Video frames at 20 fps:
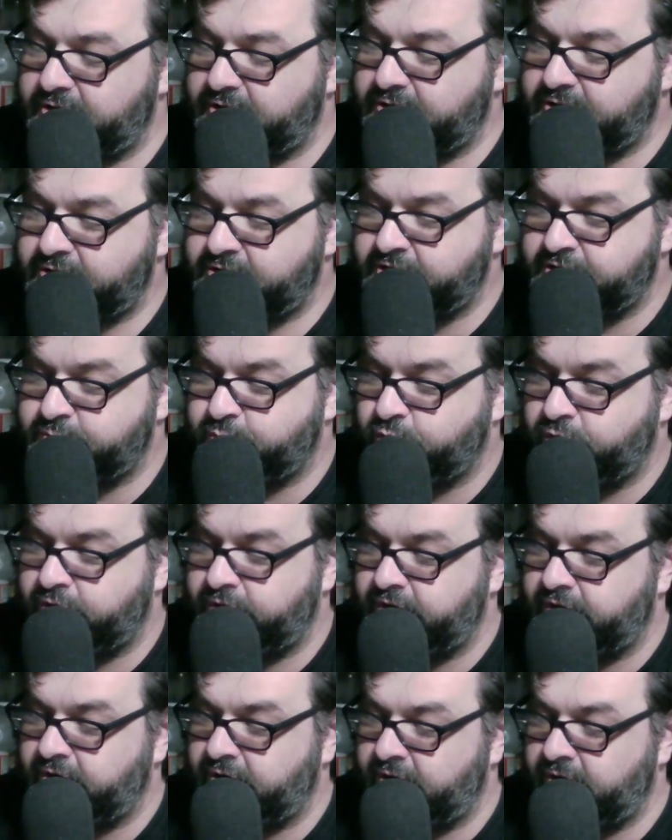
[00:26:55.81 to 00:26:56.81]
She's
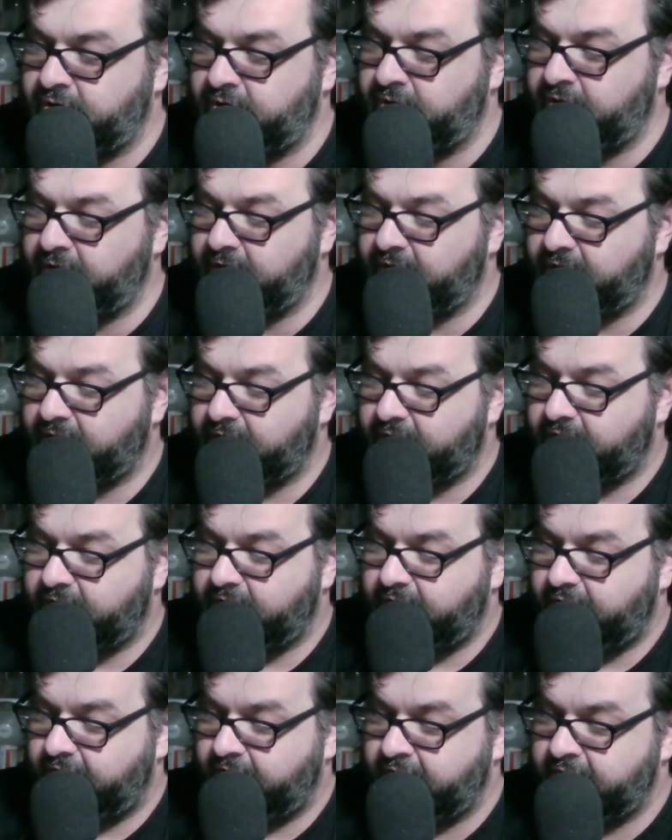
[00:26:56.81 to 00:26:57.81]
breathing hard,
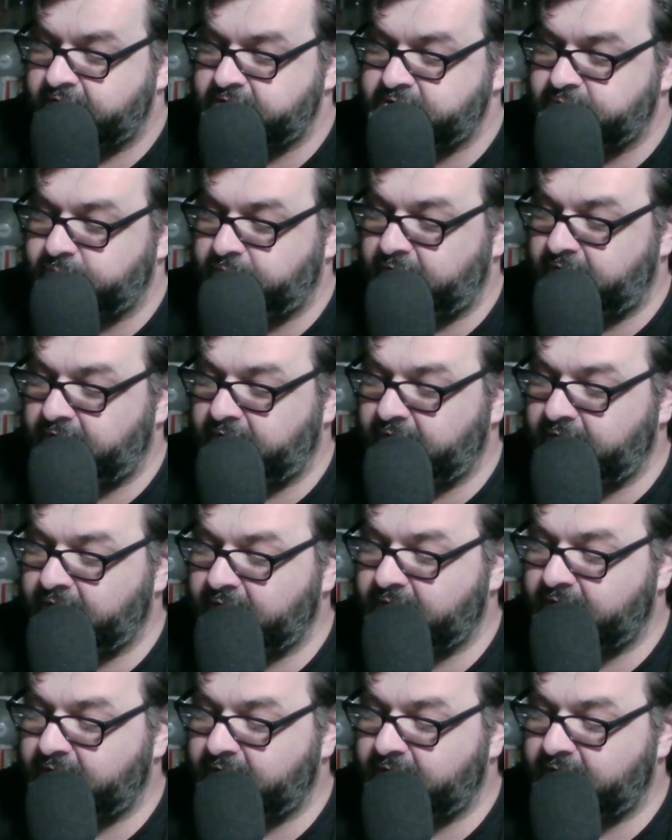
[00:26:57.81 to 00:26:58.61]
as am I.